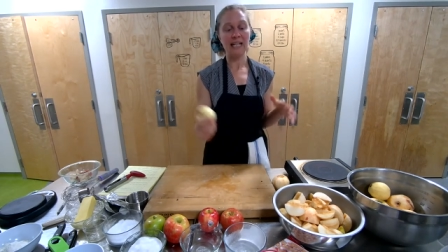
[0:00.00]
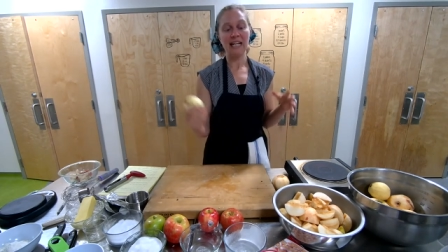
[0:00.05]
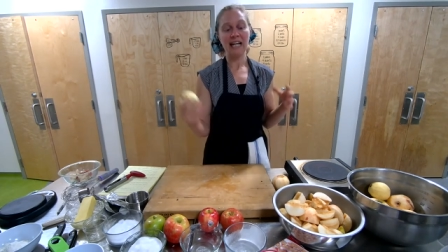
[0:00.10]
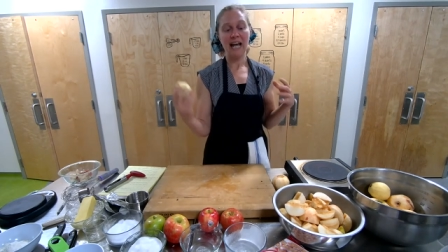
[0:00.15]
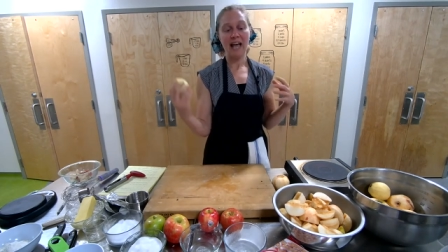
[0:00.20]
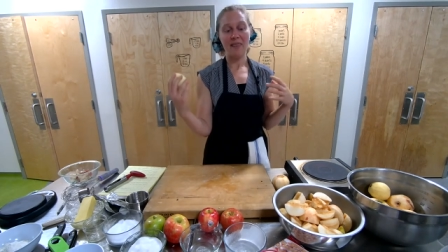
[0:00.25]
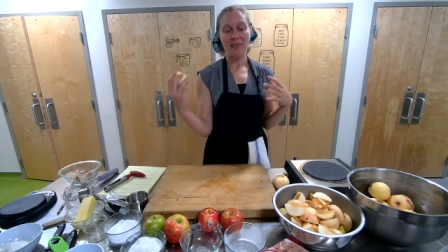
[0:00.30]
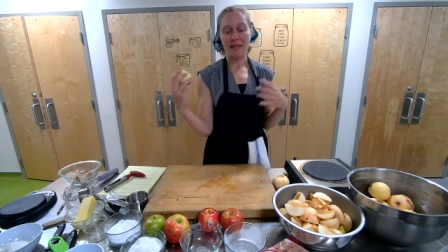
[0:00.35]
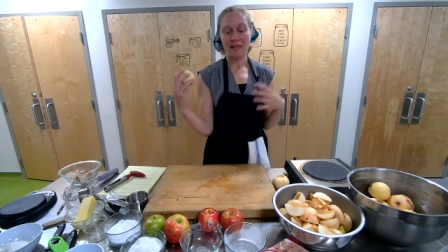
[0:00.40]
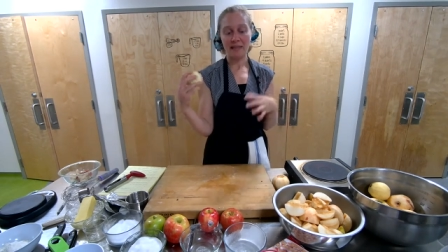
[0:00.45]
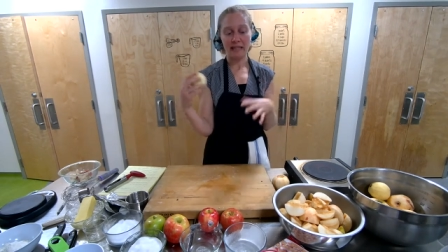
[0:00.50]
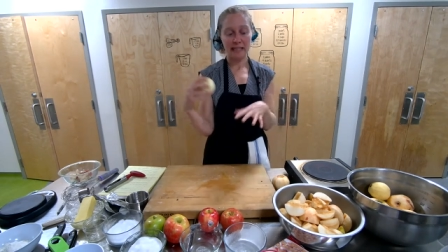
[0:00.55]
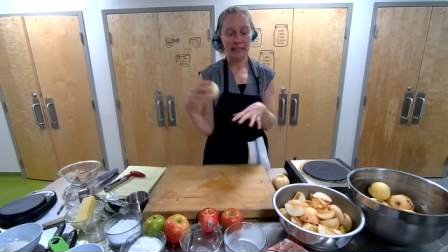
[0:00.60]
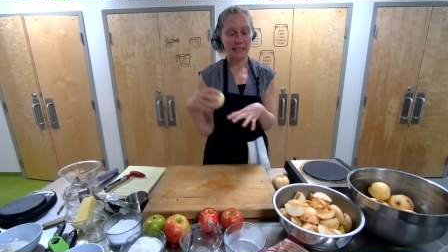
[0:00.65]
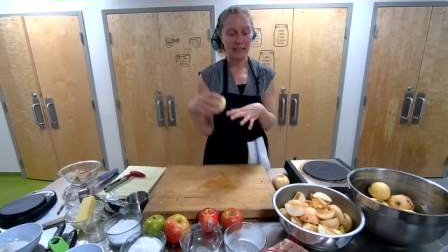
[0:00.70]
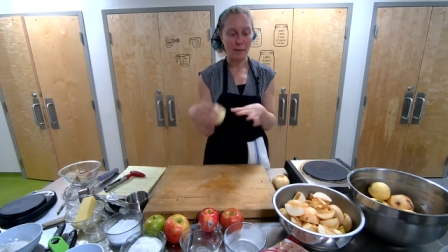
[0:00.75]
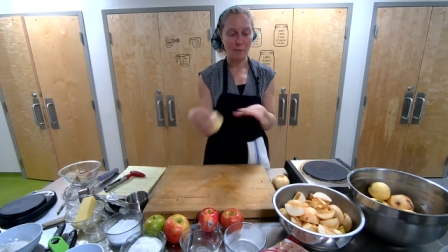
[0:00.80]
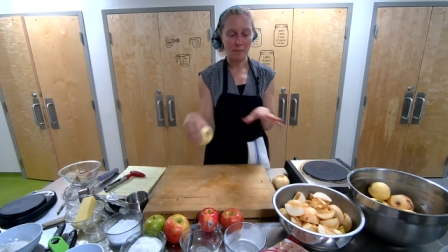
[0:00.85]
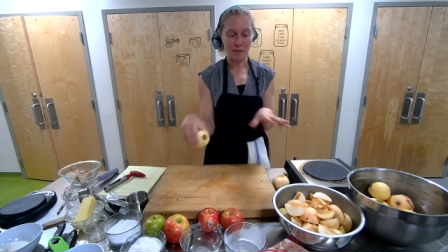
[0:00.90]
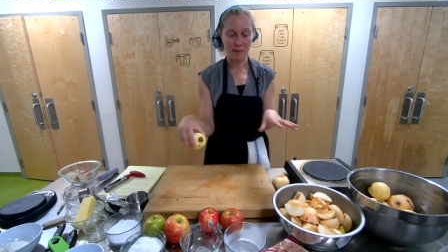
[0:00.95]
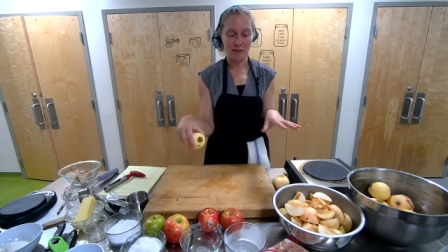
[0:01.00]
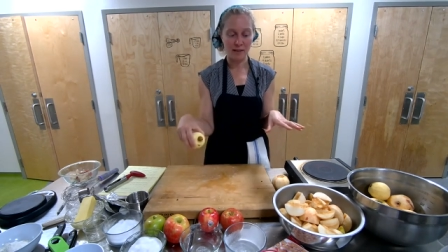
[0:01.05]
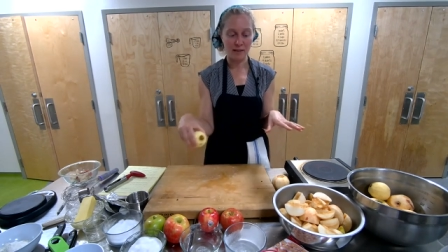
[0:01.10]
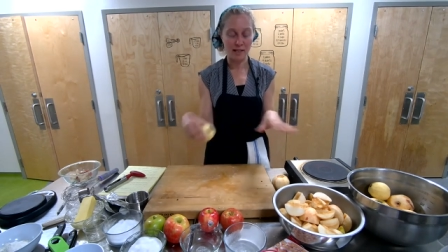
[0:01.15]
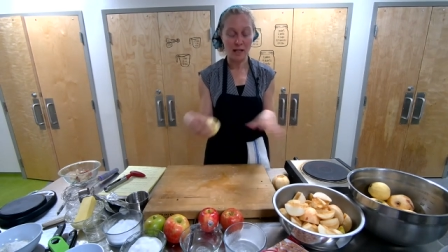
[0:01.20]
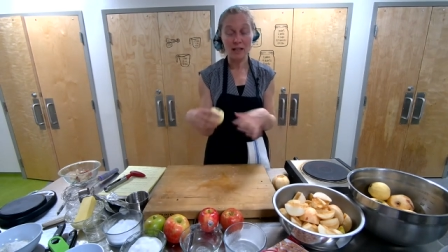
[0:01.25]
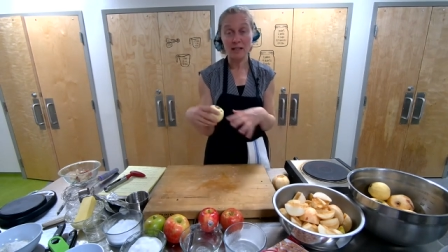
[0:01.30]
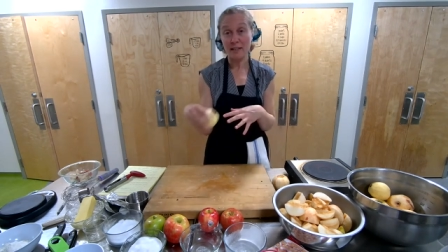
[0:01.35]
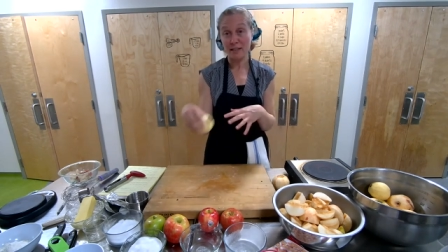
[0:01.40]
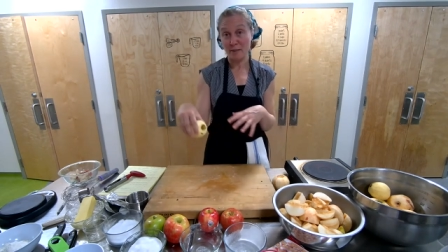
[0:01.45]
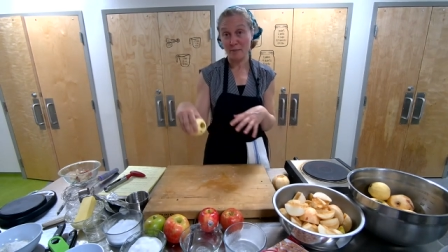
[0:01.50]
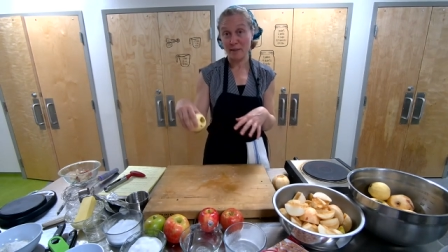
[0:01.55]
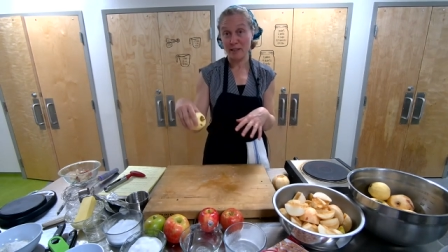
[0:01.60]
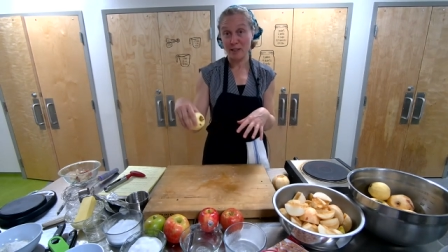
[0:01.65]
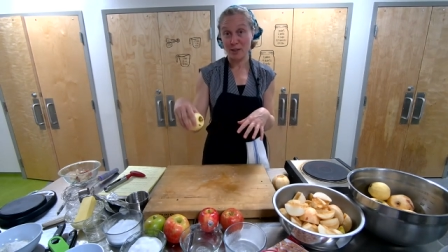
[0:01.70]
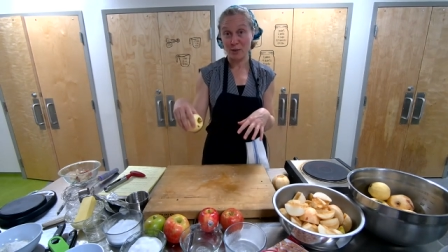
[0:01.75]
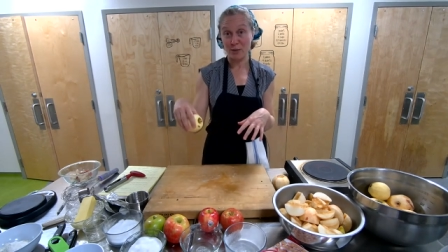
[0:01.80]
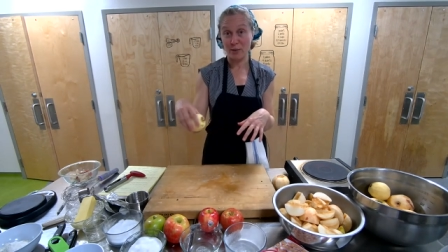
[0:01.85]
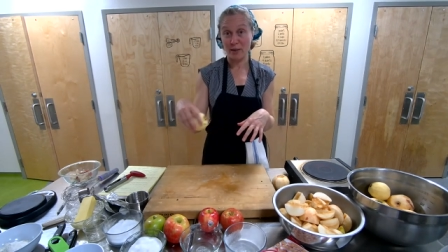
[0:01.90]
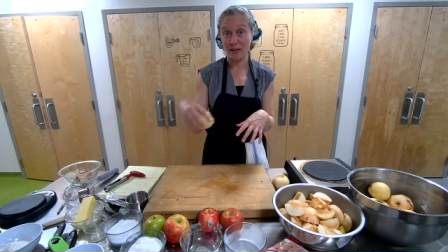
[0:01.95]
and then like dunk them
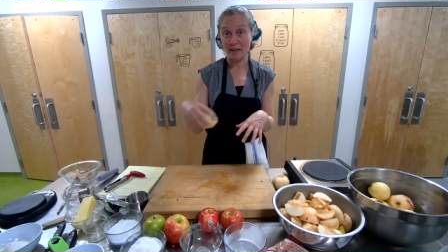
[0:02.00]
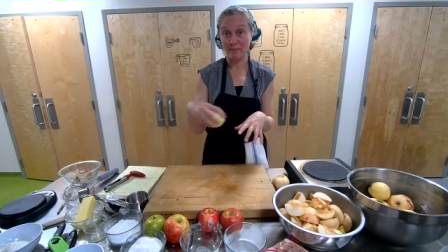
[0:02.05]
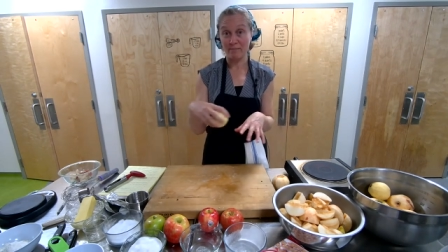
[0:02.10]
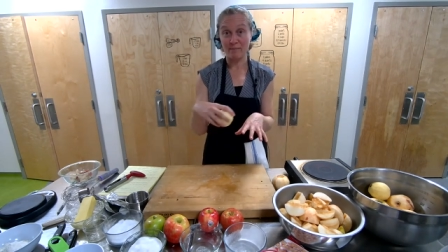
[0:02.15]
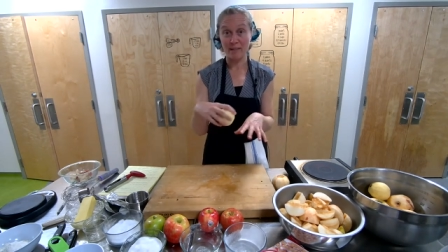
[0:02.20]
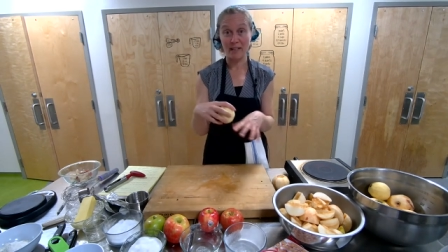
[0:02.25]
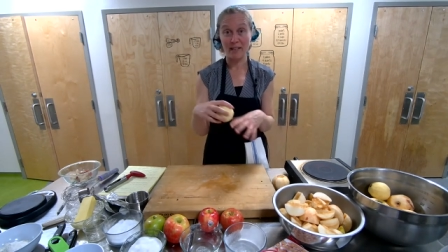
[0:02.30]
into a